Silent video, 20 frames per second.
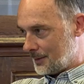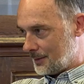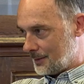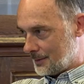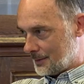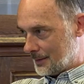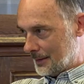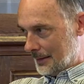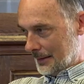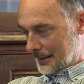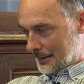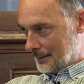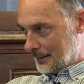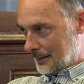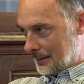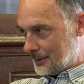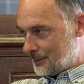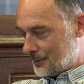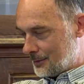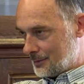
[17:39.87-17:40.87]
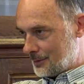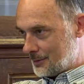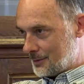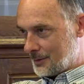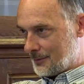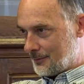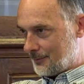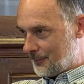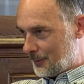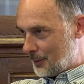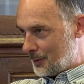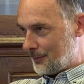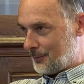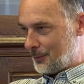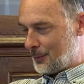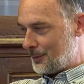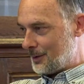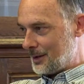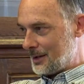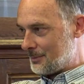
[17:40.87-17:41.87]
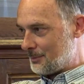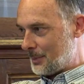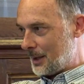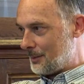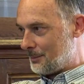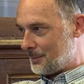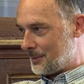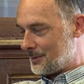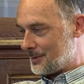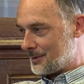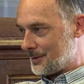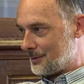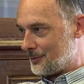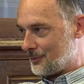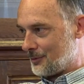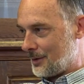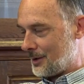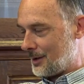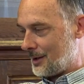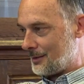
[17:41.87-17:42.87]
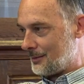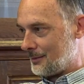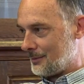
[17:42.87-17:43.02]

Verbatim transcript: Right, but right. The literature is just full of all these papers that tried